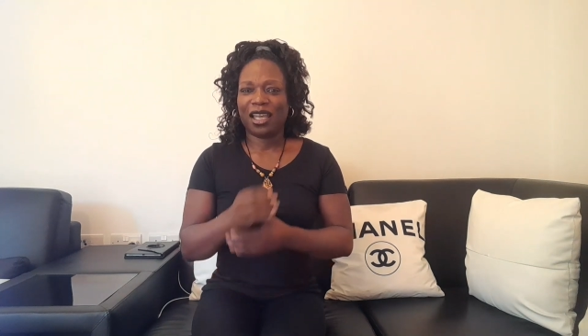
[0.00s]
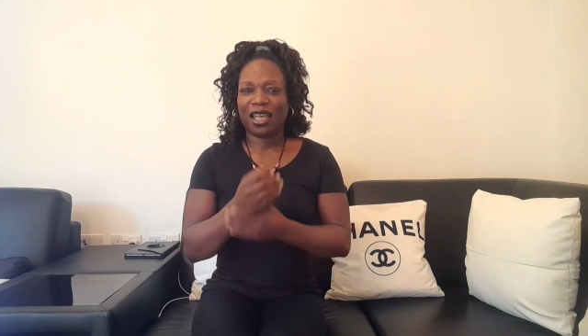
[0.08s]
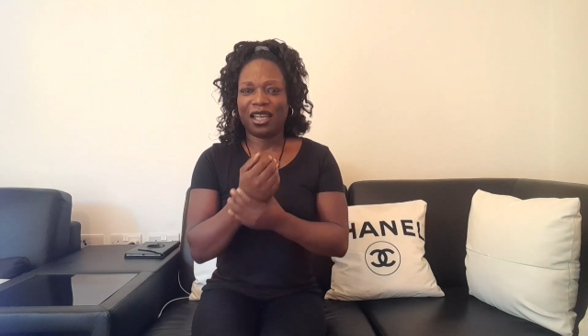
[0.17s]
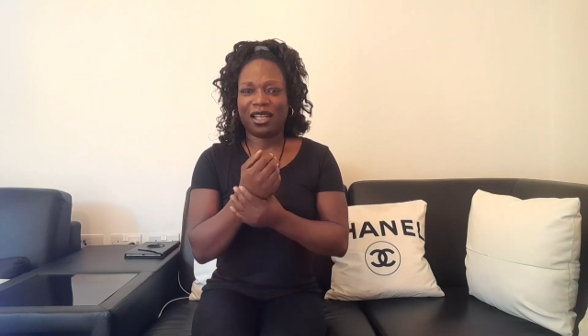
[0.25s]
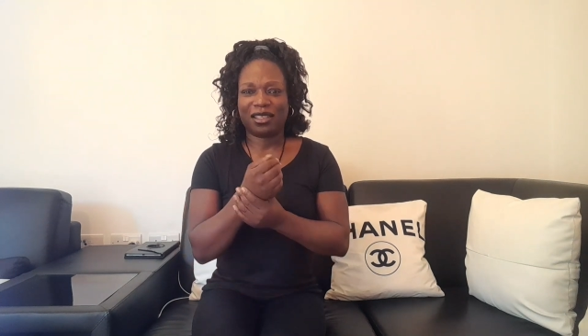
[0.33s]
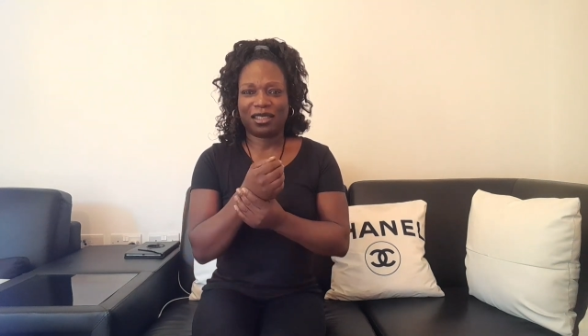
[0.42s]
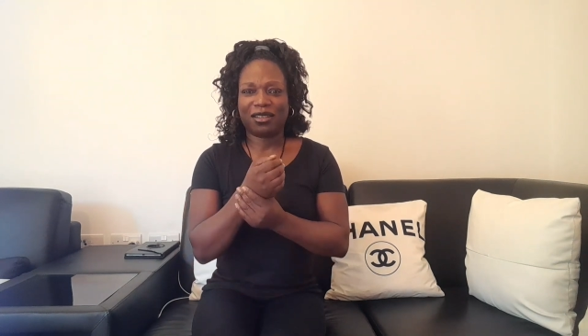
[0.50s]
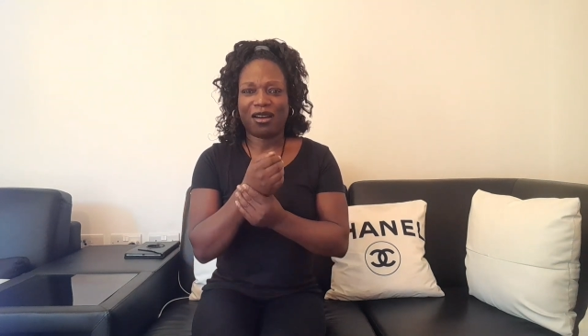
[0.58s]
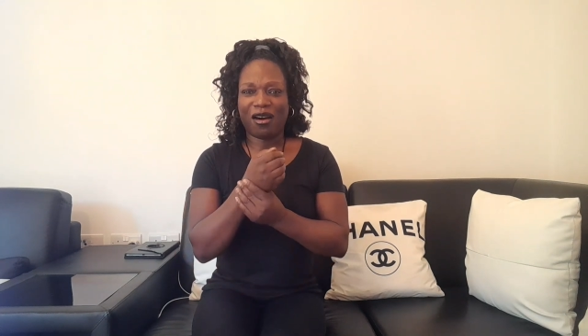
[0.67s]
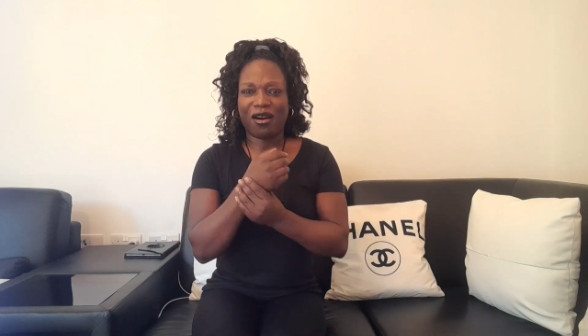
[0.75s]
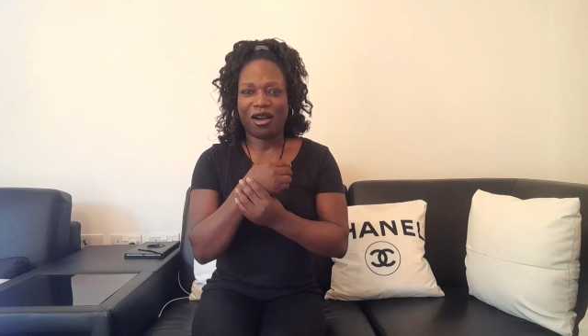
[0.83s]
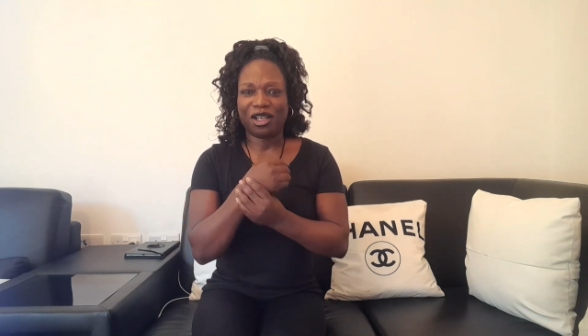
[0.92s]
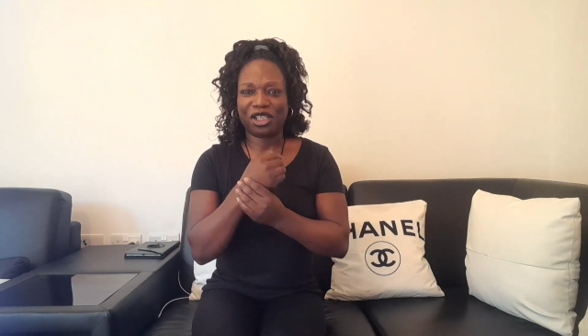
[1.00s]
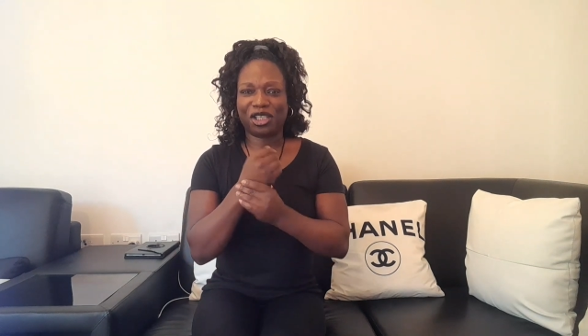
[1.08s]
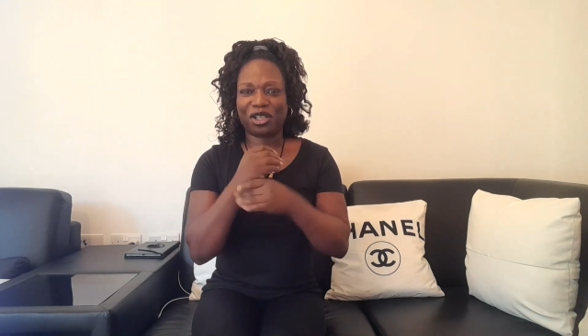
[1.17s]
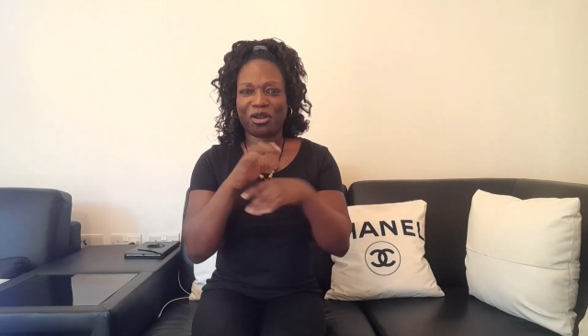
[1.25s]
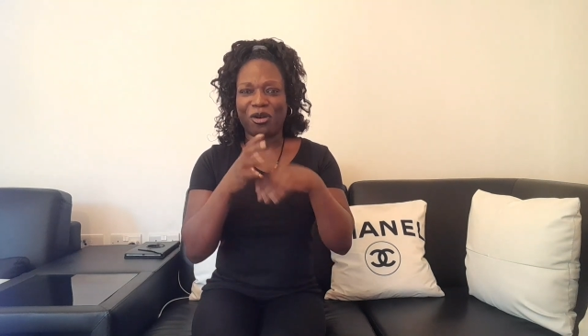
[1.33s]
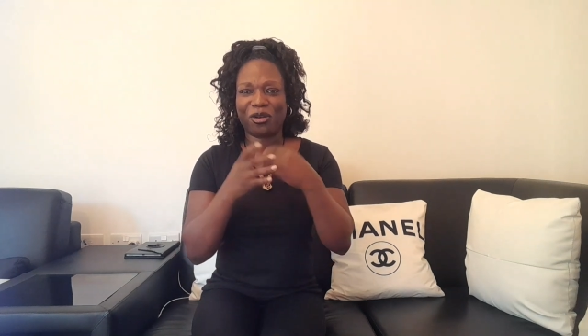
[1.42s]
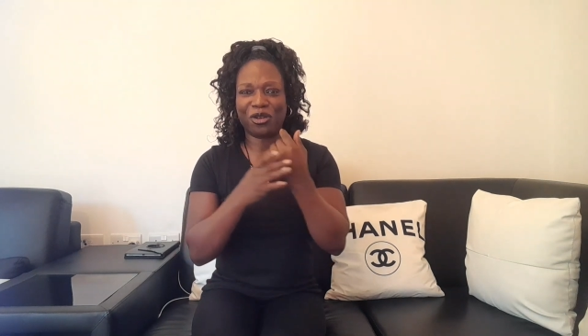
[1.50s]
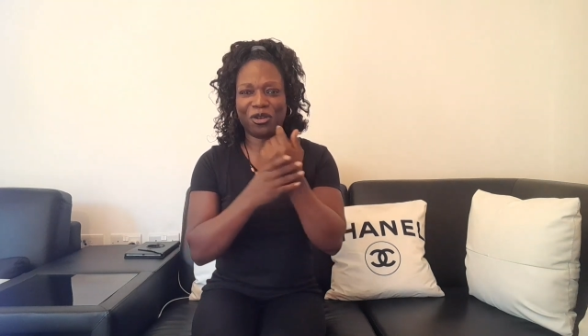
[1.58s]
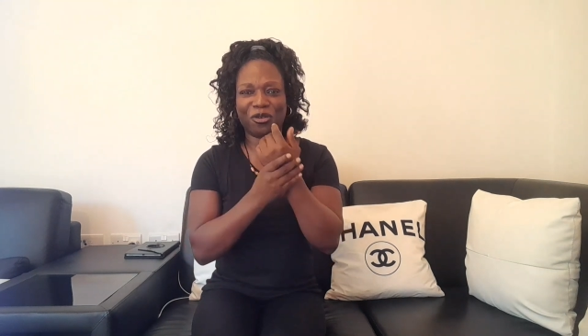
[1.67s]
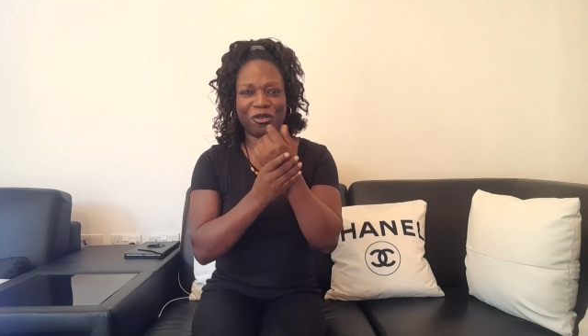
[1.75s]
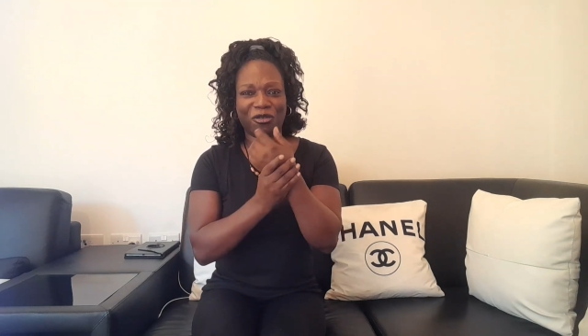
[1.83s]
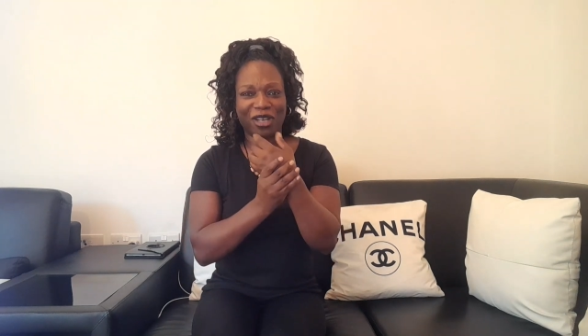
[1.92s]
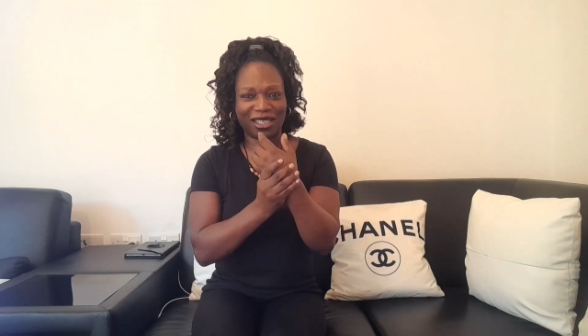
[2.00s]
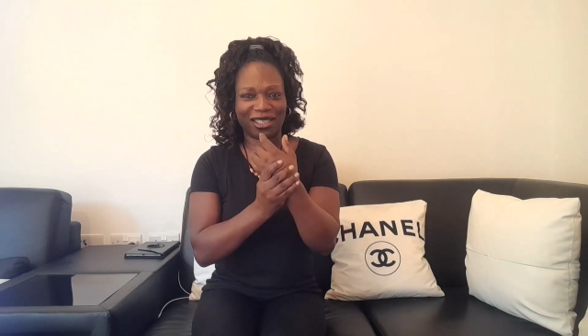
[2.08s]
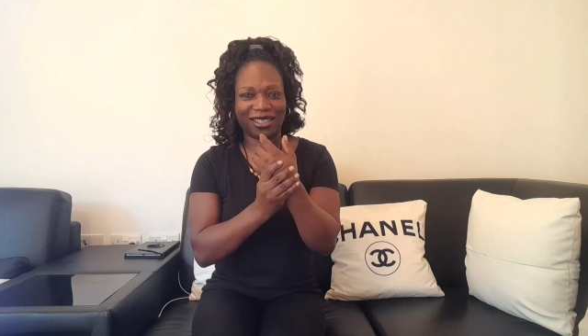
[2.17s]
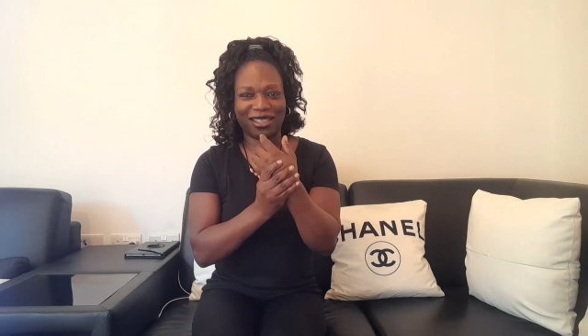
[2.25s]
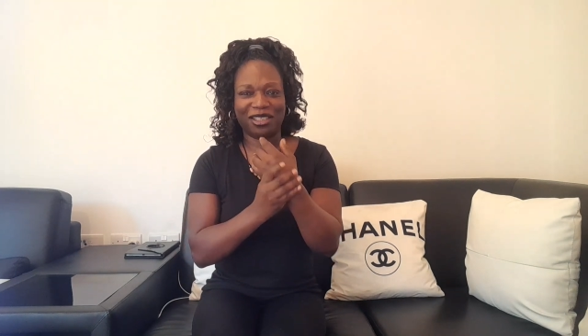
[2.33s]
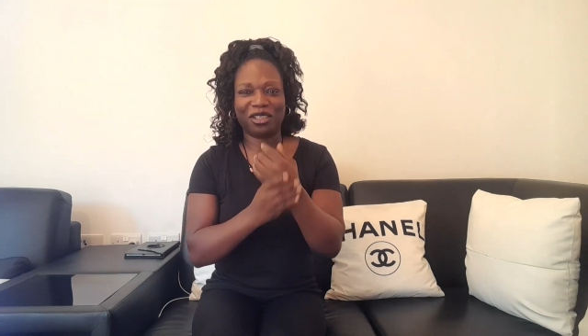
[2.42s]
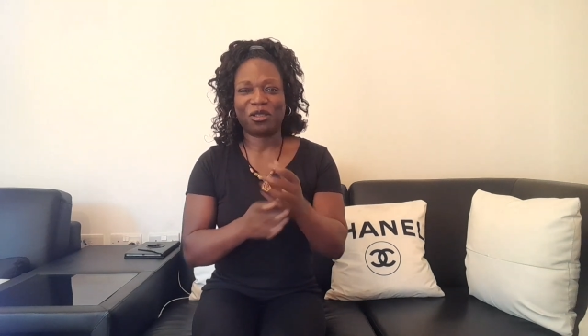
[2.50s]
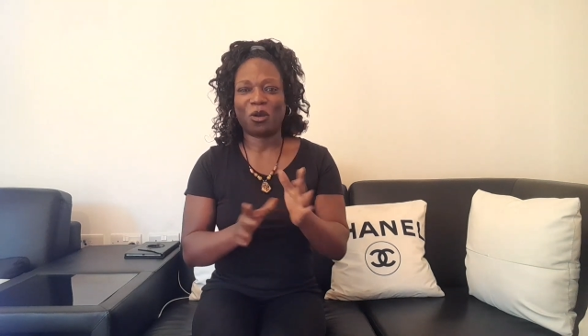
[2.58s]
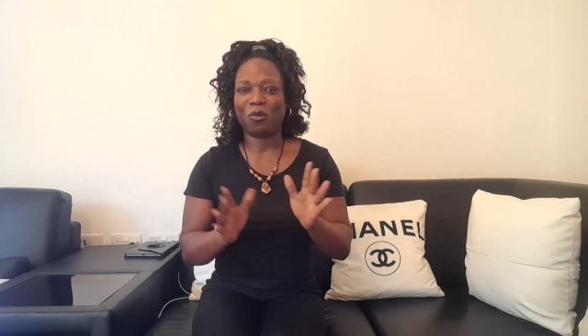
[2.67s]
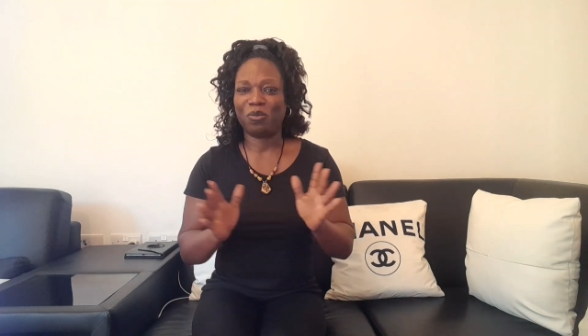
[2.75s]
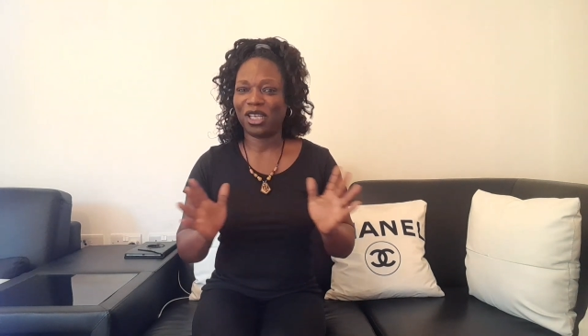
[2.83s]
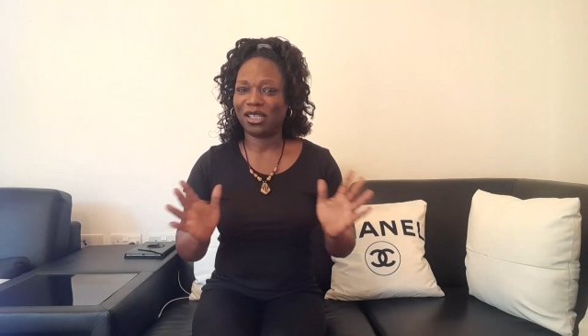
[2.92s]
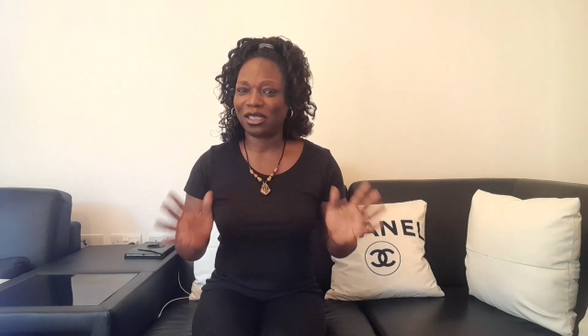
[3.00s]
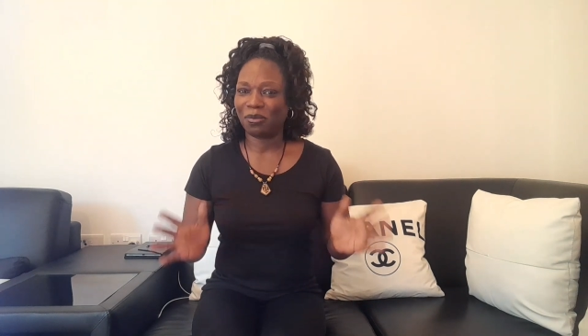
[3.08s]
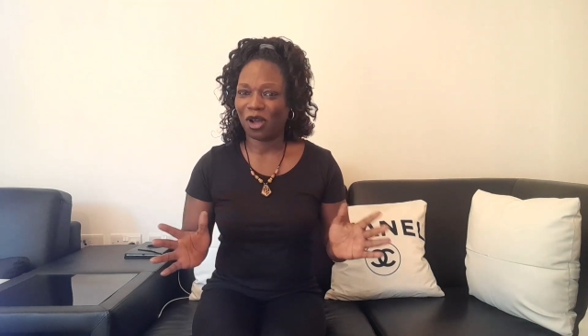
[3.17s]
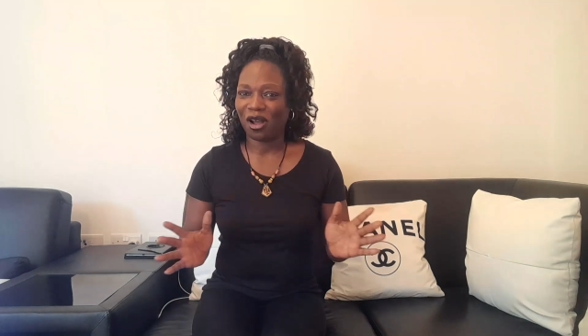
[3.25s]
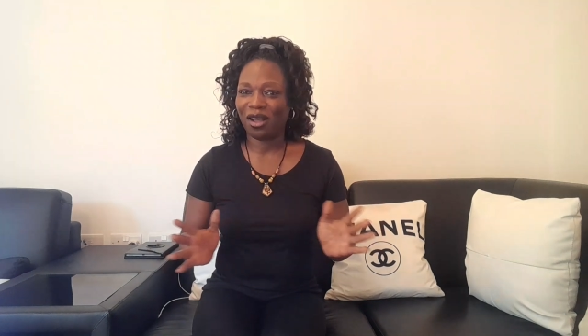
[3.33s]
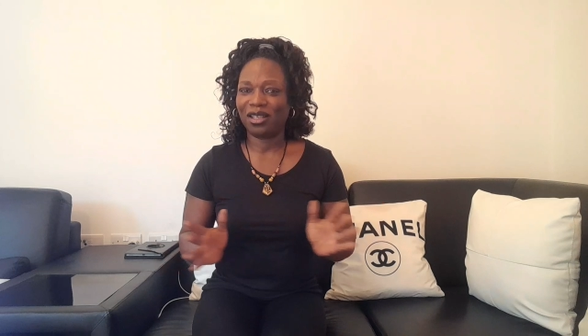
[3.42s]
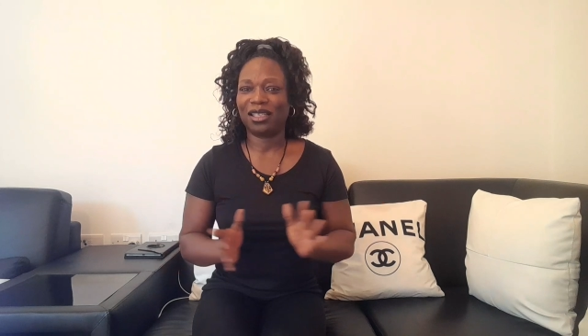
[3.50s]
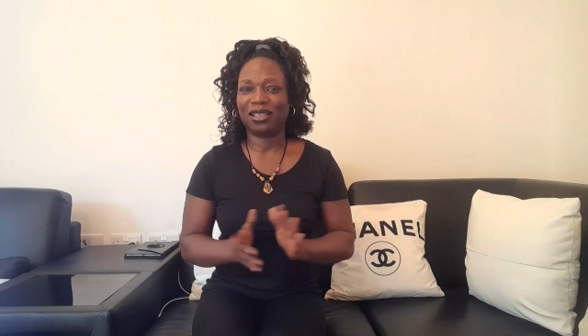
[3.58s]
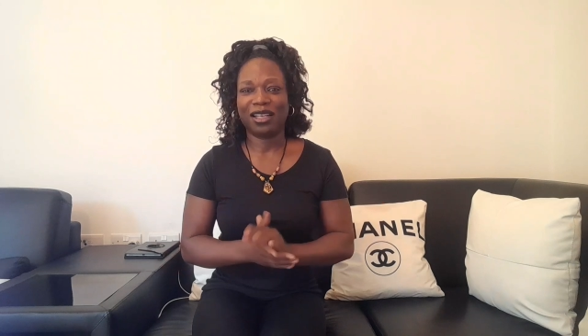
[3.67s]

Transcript: It's harsh on your wrists. So be smart